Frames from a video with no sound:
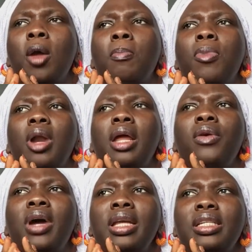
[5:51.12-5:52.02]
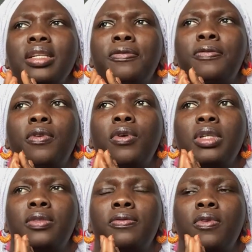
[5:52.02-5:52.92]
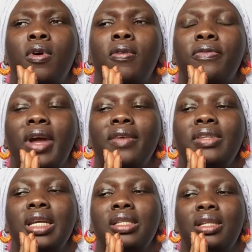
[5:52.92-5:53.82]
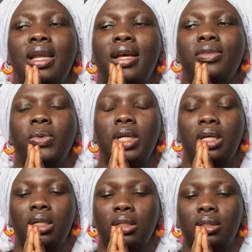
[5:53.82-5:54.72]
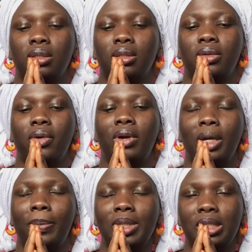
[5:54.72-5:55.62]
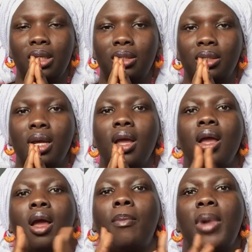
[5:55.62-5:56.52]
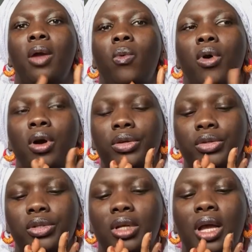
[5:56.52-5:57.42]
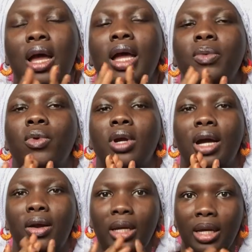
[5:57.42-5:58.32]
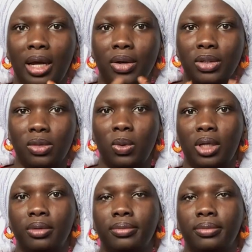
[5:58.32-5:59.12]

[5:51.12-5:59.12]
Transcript: but I know I did 4 or 5 days last week, 100%. My walks and workout in the house as well.